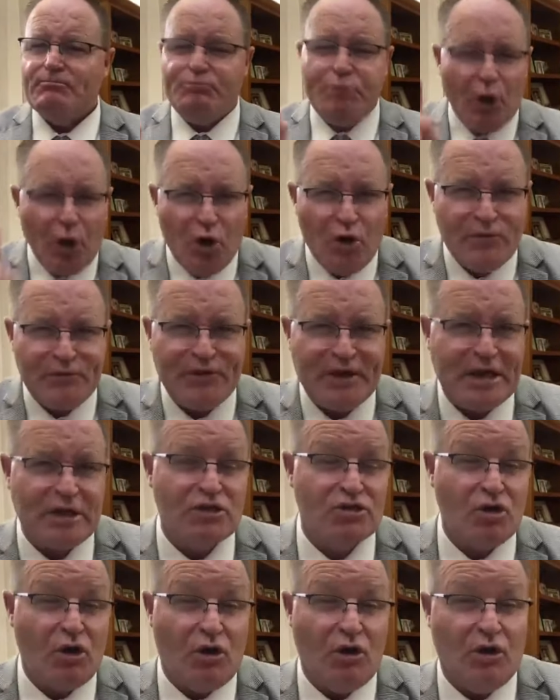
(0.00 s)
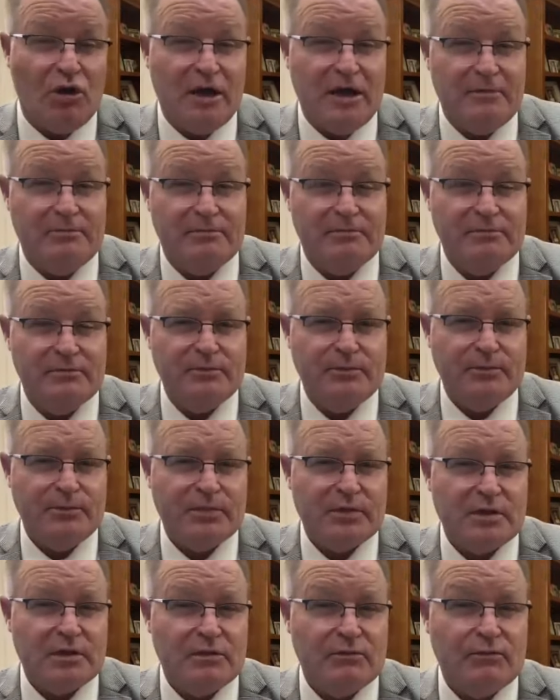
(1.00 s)
perfect time
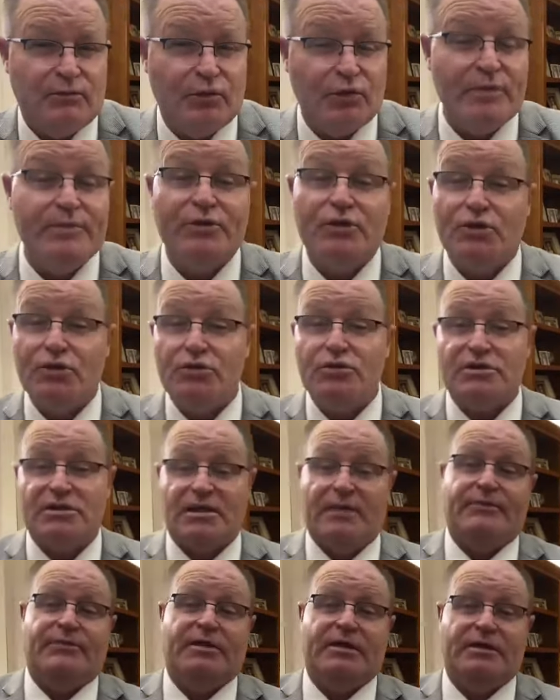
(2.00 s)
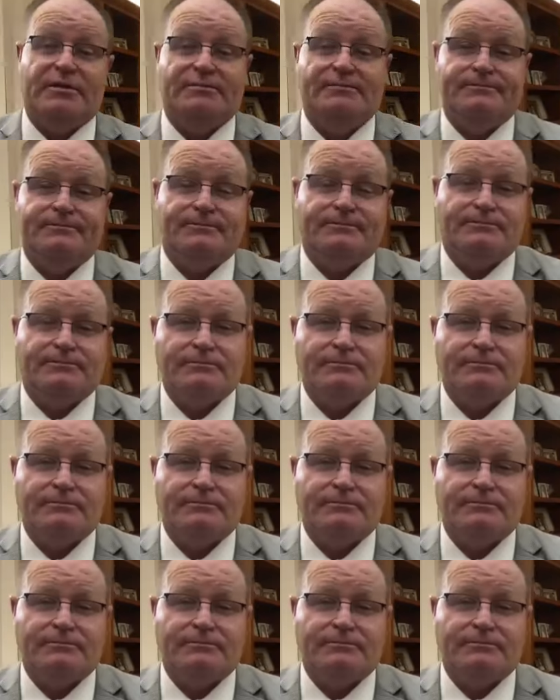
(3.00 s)
for Him to do something.